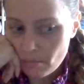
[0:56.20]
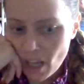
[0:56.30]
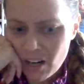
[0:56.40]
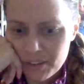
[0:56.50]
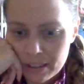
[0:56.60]

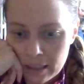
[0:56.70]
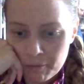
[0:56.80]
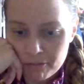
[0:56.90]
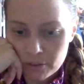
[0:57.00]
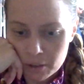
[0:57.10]
I don't think that
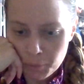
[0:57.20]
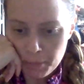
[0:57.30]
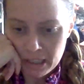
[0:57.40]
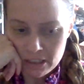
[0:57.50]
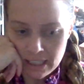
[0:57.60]
I'm fully
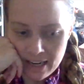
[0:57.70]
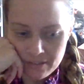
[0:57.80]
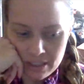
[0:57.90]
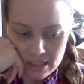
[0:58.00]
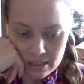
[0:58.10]
prepared to dive
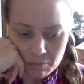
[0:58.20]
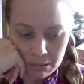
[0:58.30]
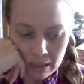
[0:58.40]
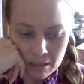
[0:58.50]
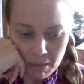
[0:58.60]
into this
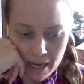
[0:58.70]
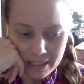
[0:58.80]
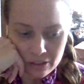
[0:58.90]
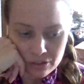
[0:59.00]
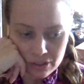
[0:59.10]
completely, but I
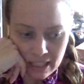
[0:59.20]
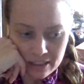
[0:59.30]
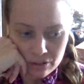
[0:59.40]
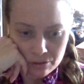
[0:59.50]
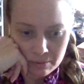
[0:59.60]
can just kind
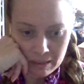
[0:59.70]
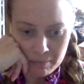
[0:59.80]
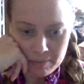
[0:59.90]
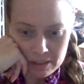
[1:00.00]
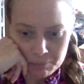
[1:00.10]
of do like
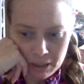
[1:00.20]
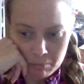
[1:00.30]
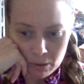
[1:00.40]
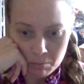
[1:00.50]
maybe some like bullet